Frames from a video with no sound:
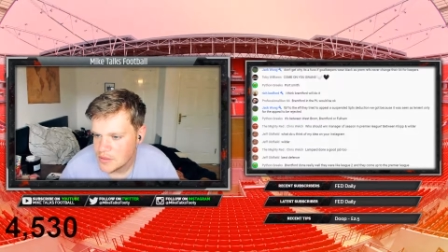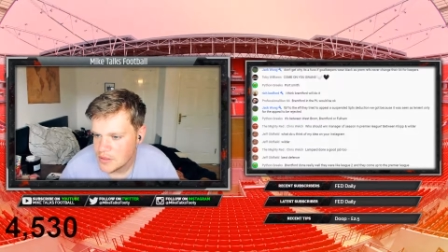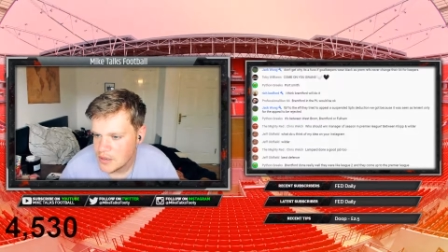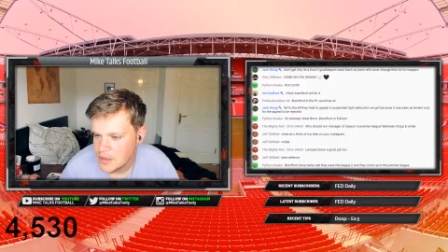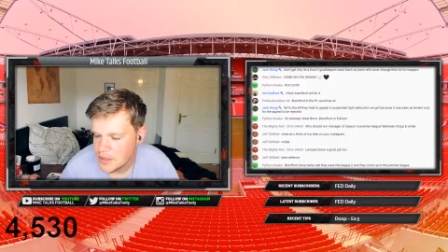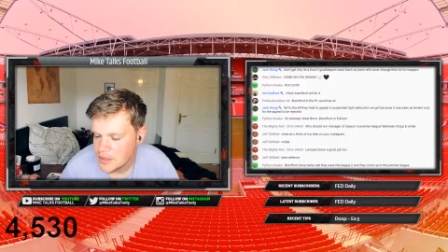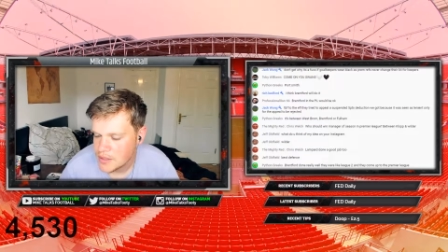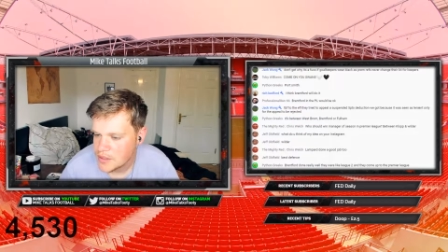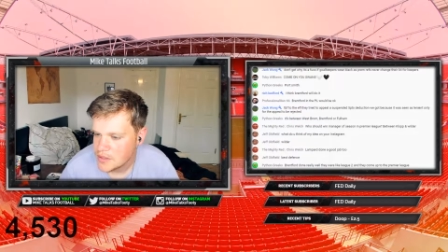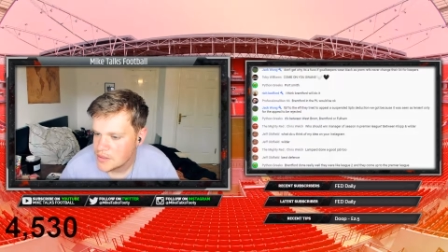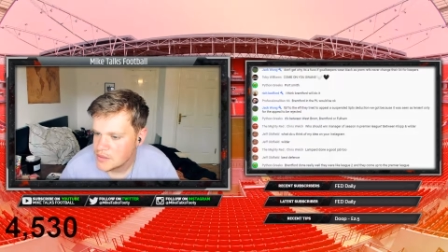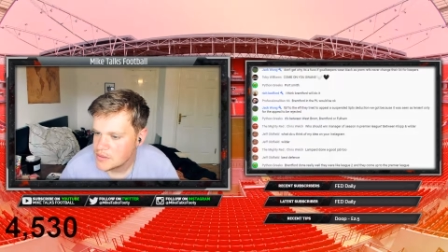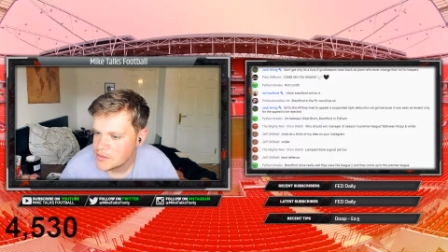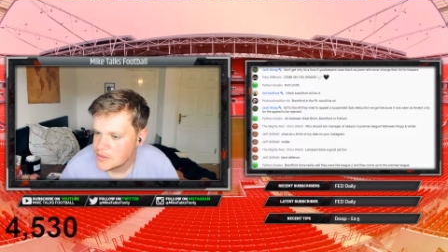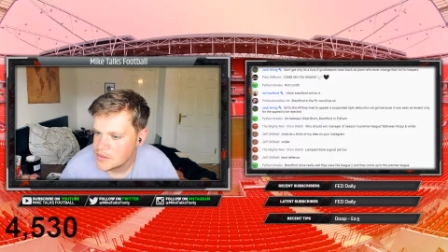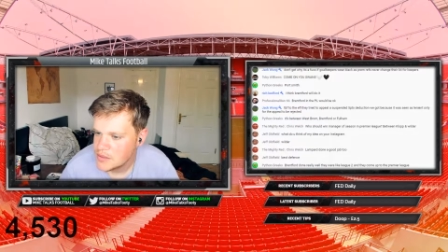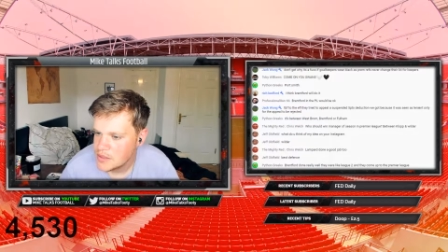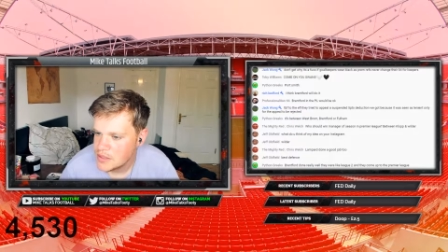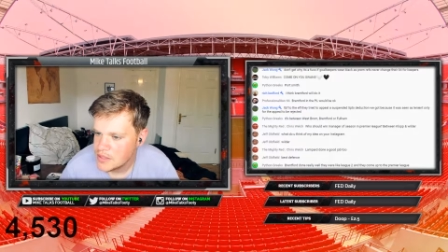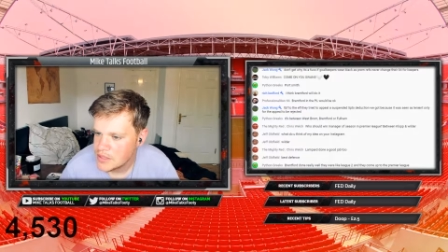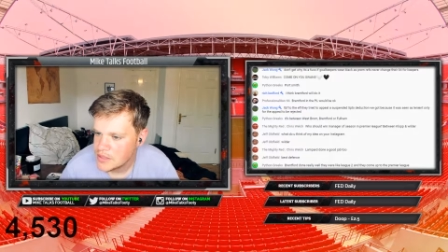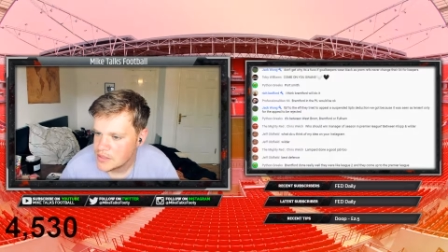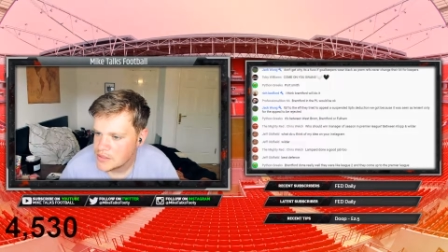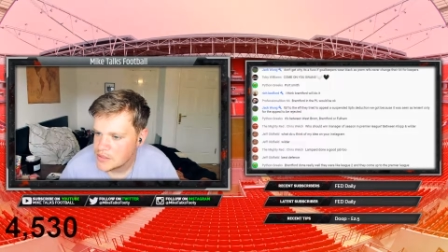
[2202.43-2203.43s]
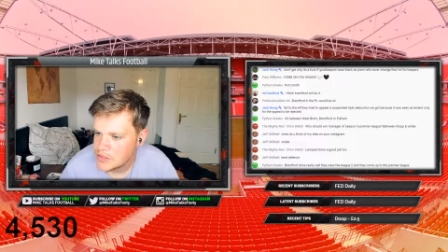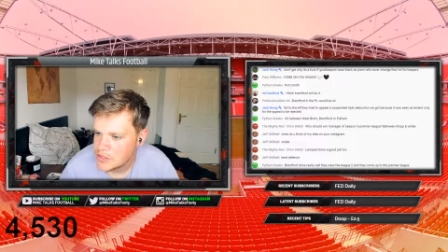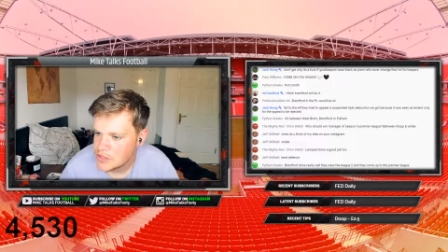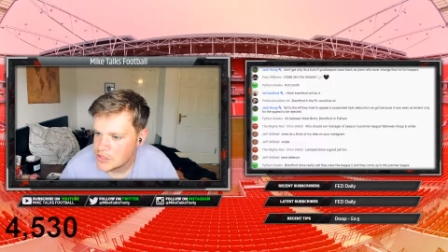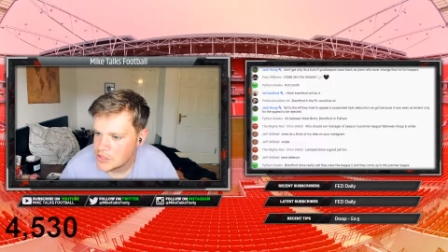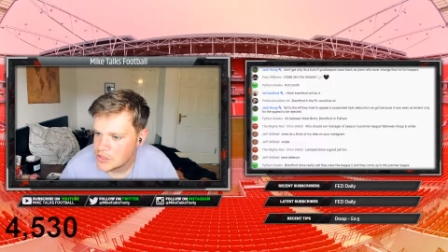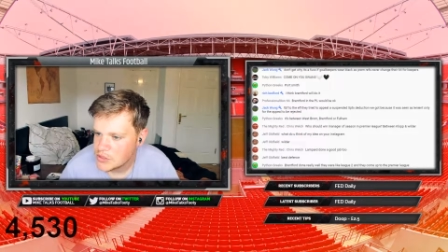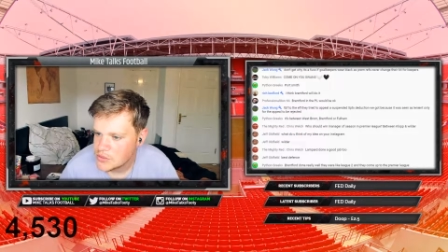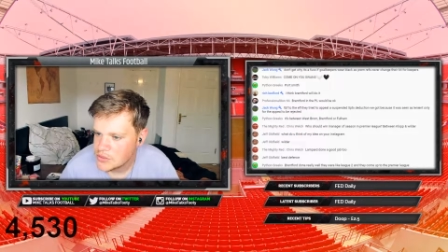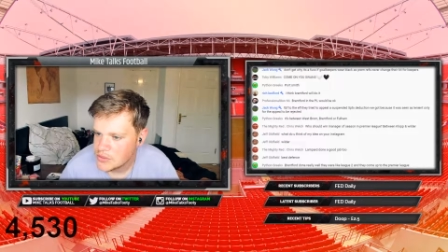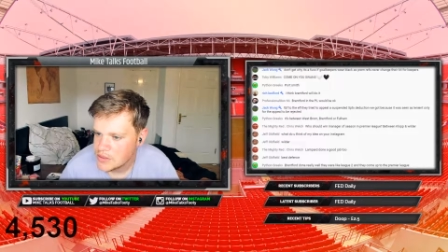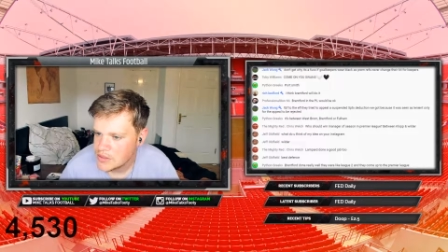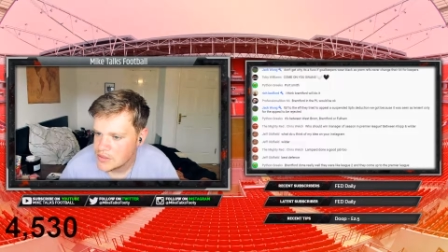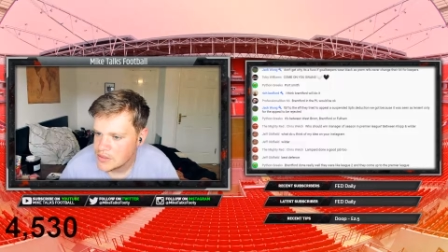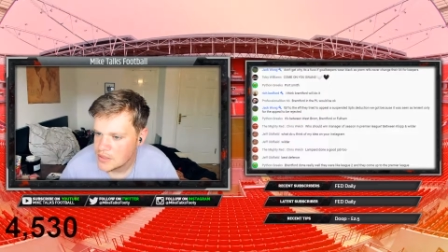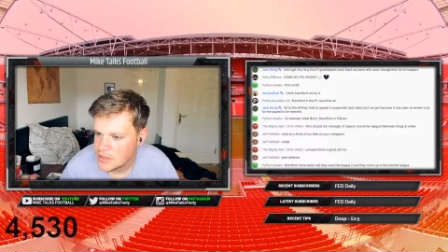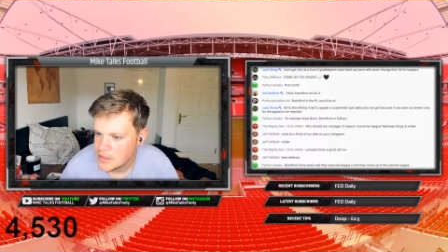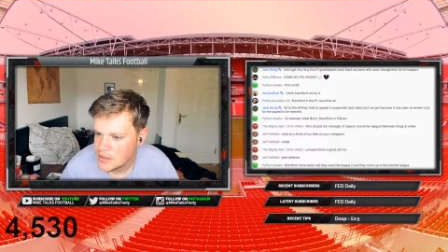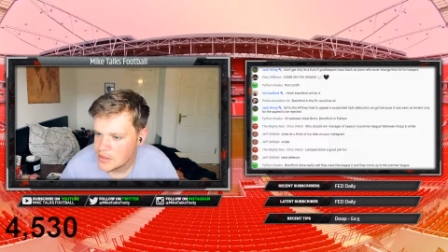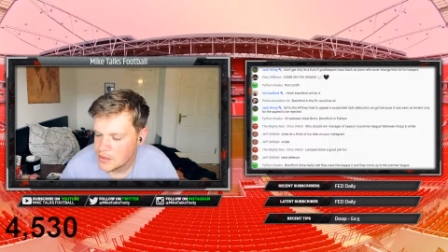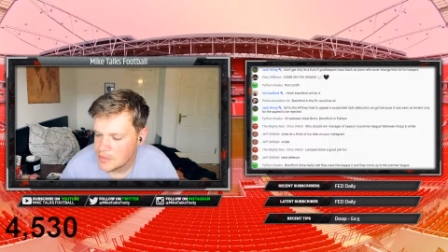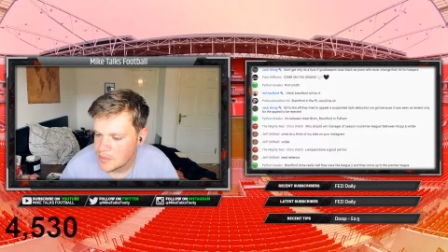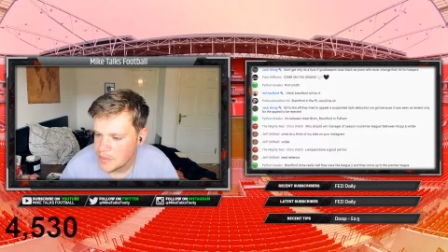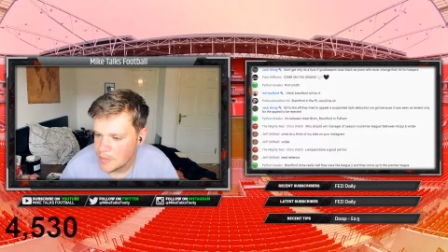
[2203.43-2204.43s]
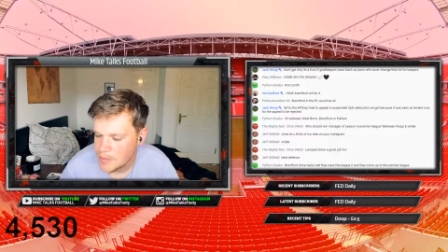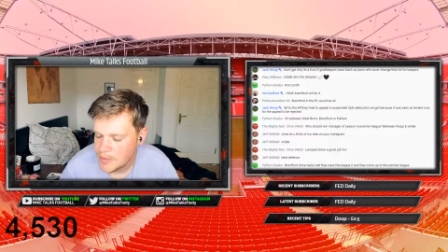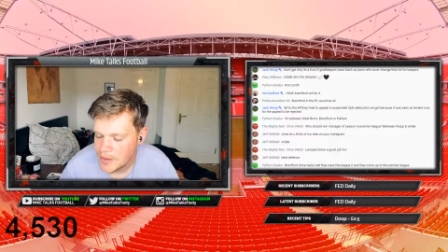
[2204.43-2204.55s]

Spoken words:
like League 2 and they come up.